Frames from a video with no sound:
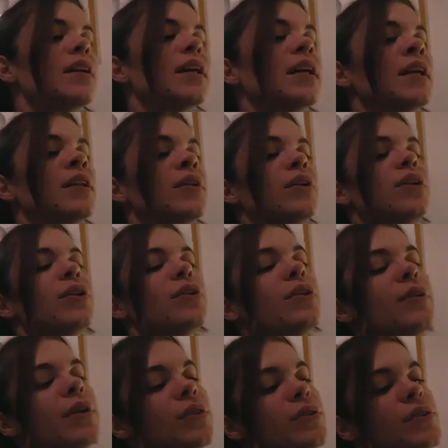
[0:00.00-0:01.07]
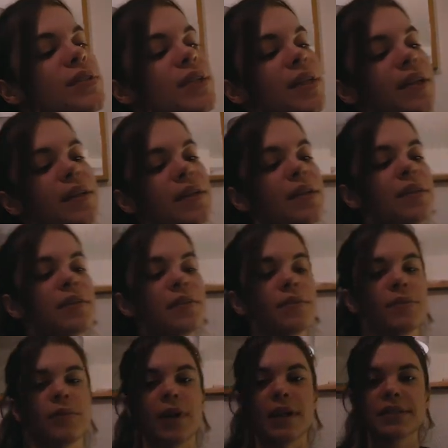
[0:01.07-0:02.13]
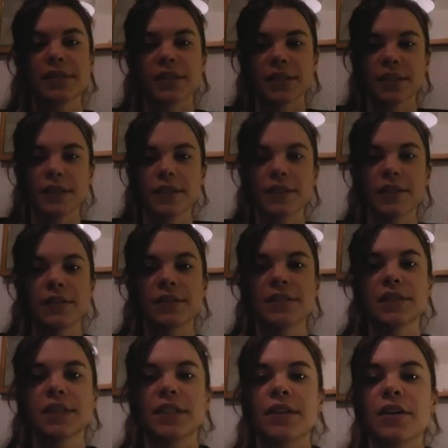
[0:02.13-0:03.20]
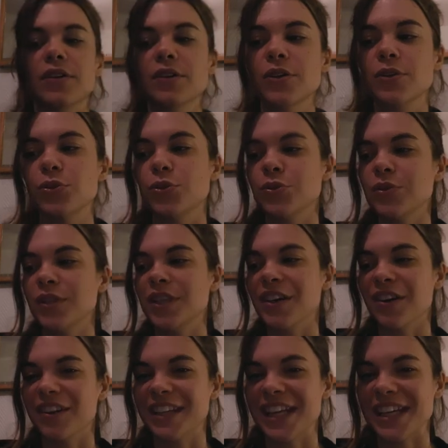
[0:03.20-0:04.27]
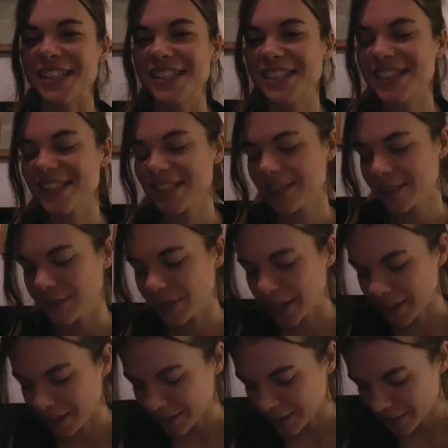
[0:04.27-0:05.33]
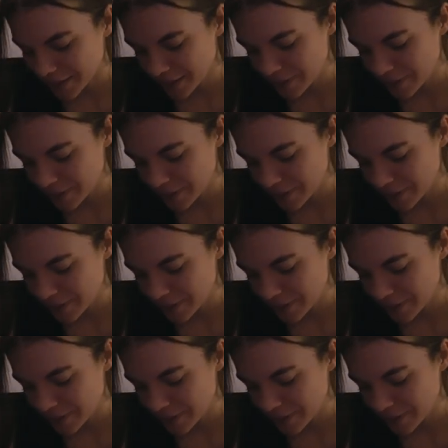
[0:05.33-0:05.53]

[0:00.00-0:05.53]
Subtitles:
And you're going to stay resting in our cocoon, in our nest together.